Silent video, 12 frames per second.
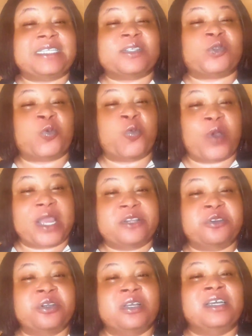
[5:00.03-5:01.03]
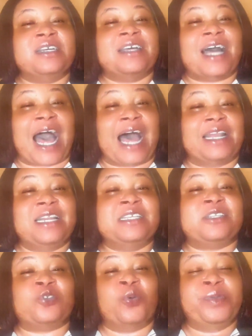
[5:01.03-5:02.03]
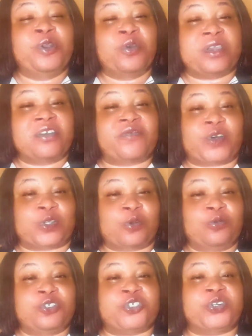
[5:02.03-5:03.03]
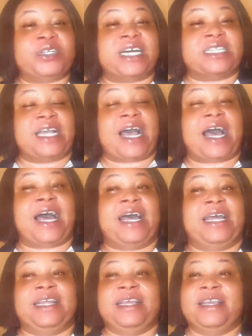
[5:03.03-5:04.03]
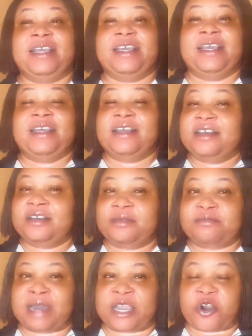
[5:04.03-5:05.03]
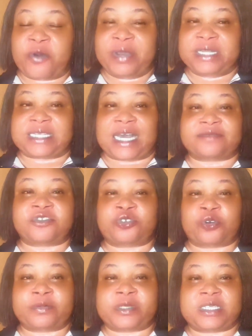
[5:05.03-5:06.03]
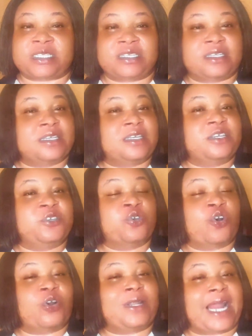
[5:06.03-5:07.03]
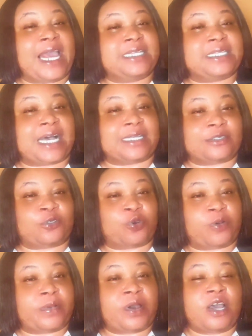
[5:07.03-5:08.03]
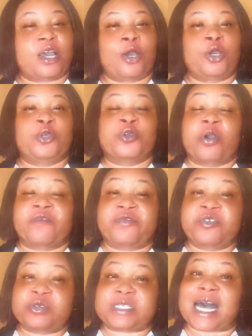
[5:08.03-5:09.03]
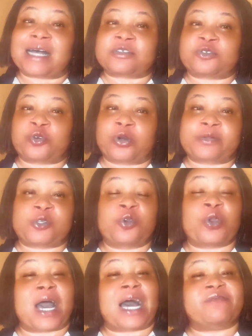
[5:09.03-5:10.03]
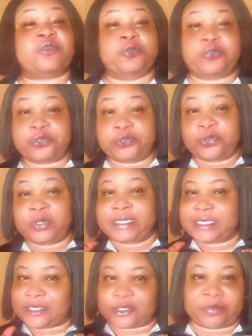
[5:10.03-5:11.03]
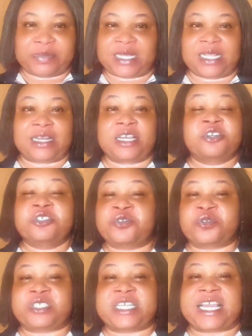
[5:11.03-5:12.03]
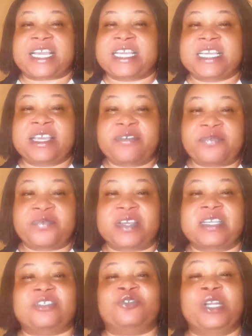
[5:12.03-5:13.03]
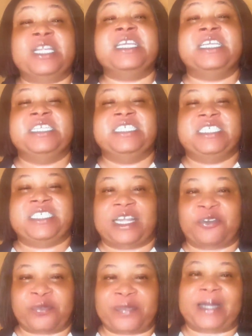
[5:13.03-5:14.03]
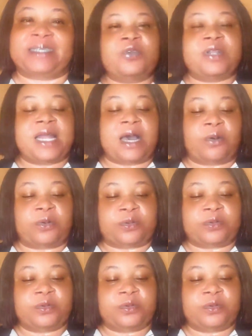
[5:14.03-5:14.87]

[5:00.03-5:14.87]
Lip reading: is when, at least, to be looking for solution that my comments have dropped, your likes has dropped, your views has dropped, so you have to do something to check if it's really shadow banned. So now,